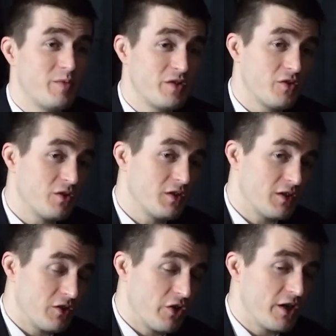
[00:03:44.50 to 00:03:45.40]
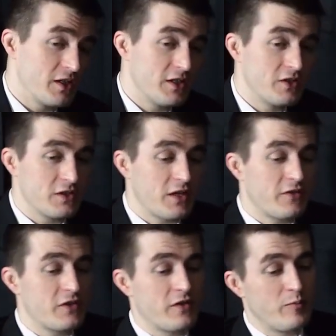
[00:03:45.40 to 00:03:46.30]
it. But the great leaders
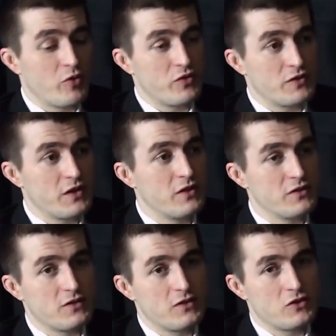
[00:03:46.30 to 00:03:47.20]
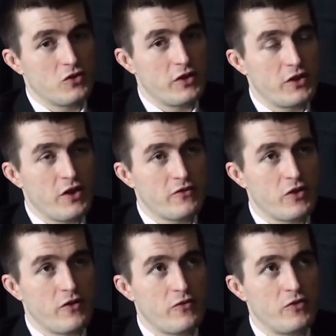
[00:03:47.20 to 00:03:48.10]
have to have both skills. So like you have
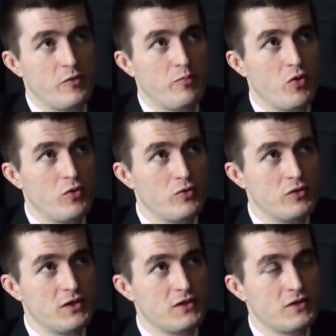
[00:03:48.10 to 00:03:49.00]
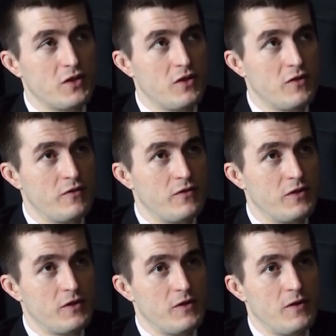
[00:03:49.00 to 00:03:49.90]
to have the boldness of,